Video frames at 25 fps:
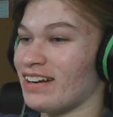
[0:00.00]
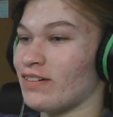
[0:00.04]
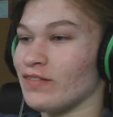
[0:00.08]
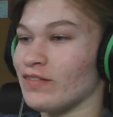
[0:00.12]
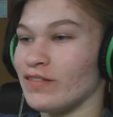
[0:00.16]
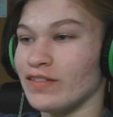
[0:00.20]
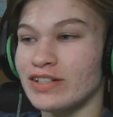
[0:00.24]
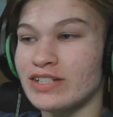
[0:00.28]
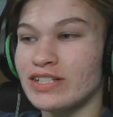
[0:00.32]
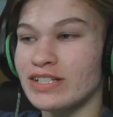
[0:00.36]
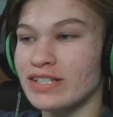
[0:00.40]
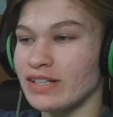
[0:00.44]

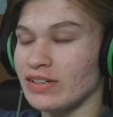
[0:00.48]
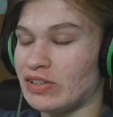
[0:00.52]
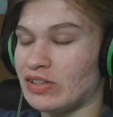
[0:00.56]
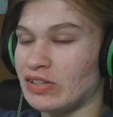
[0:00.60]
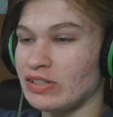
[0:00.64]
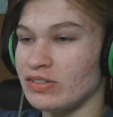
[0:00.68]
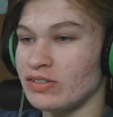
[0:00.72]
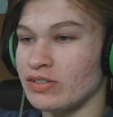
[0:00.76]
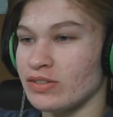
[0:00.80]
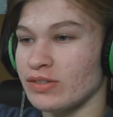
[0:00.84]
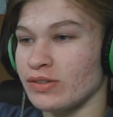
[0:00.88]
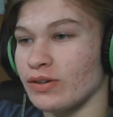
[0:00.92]
We're just
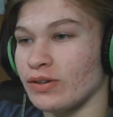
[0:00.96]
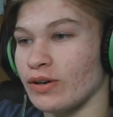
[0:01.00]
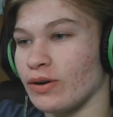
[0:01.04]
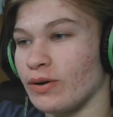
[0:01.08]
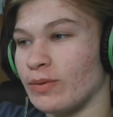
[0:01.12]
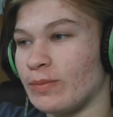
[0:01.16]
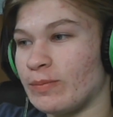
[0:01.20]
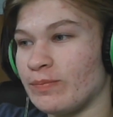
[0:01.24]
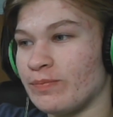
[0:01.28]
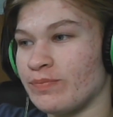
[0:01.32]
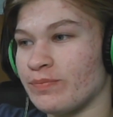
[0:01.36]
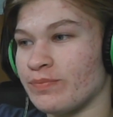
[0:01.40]
going to
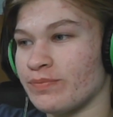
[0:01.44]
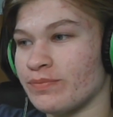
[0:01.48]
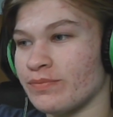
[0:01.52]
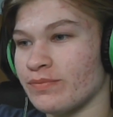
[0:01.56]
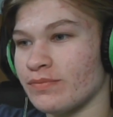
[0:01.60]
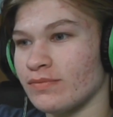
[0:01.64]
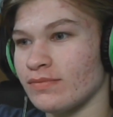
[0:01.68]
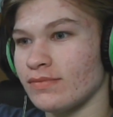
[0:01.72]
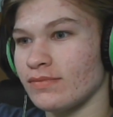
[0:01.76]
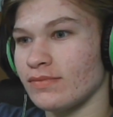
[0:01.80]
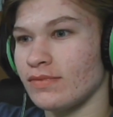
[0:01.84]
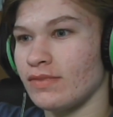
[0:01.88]
scroll
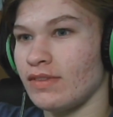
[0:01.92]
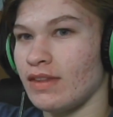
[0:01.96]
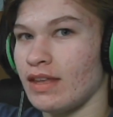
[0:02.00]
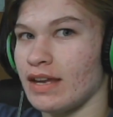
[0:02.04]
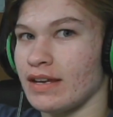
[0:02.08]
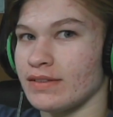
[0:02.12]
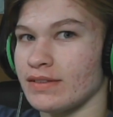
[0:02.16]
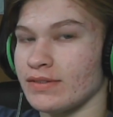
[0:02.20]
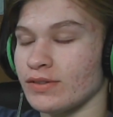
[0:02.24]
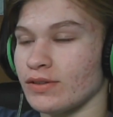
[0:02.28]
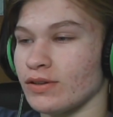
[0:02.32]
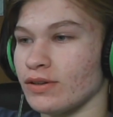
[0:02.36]

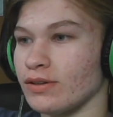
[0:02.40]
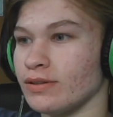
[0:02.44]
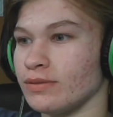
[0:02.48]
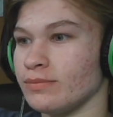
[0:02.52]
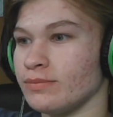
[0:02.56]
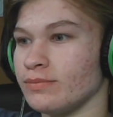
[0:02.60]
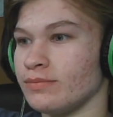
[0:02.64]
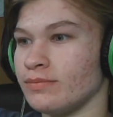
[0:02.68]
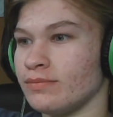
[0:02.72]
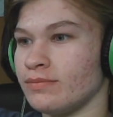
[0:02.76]
and scroll.